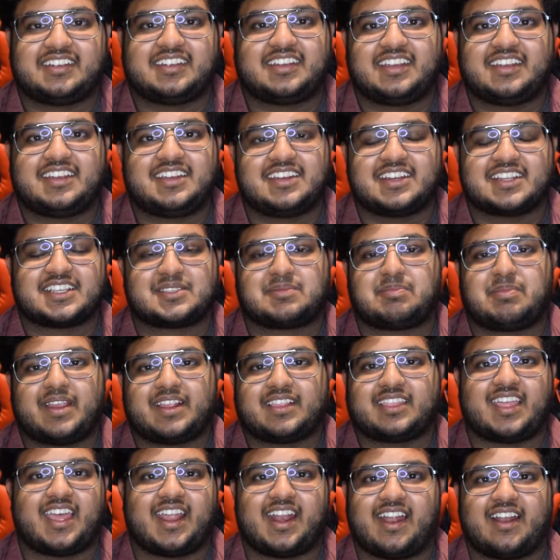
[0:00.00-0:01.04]
Didn't
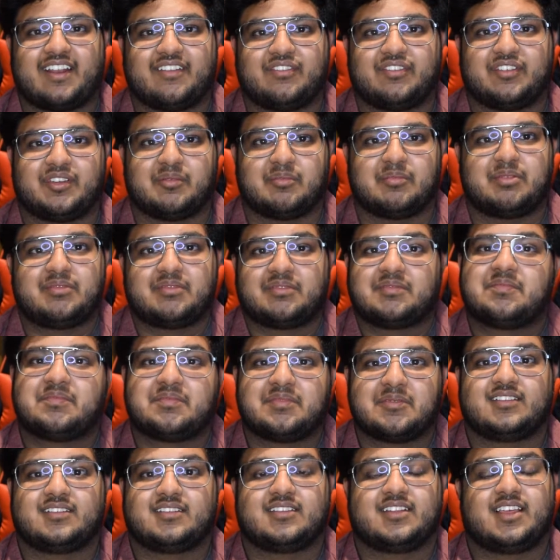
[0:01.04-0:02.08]
expect that out of him.
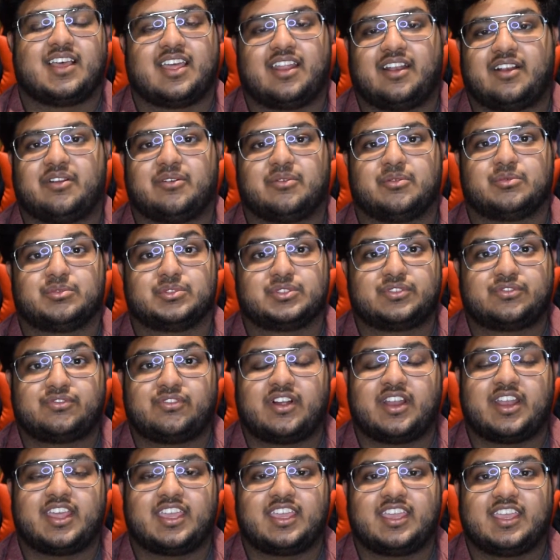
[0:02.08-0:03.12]
I don't know. It was
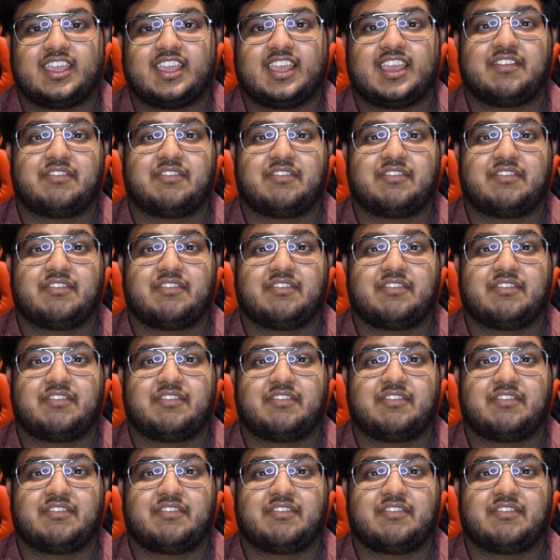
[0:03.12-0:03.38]
funny.